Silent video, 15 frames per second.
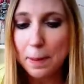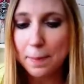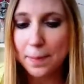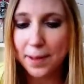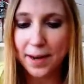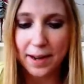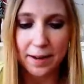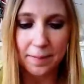
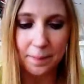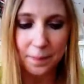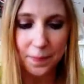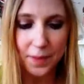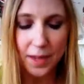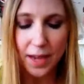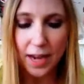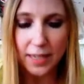But um,
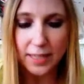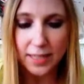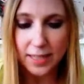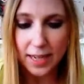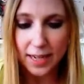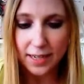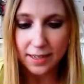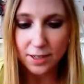I
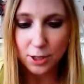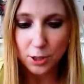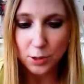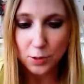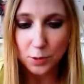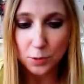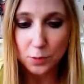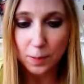decided
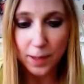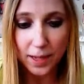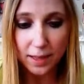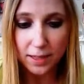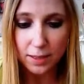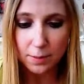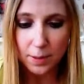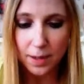to pick
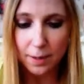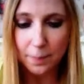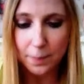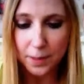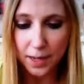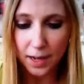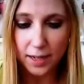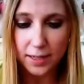this one up
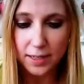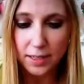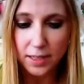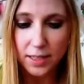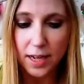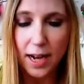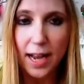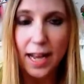
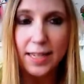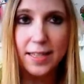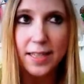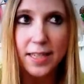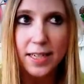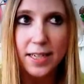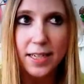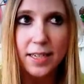because I had
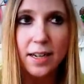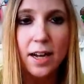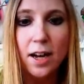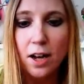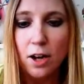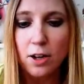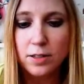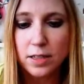seen it
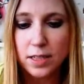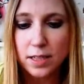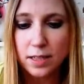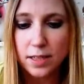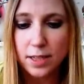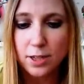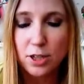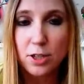on the
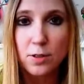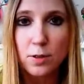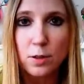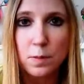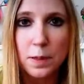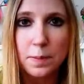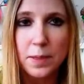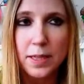
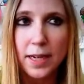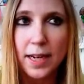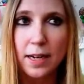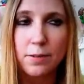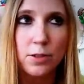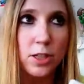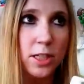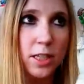Sensationals website.
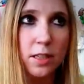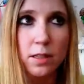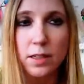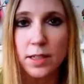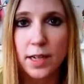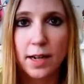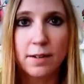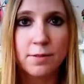I was just like
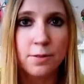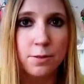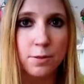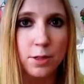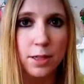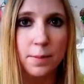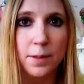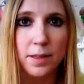looking down through
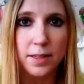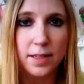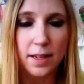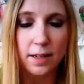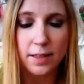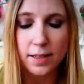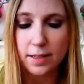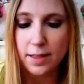some of the
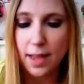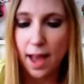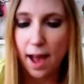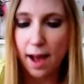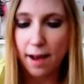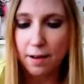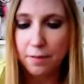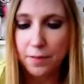scents that they
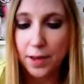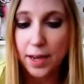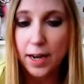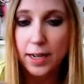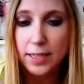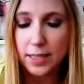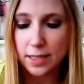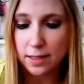have and
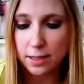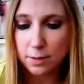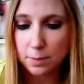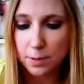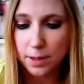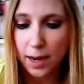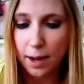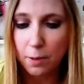I seen this
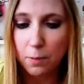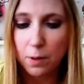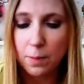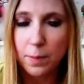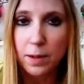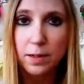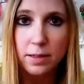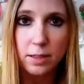one at Walmart.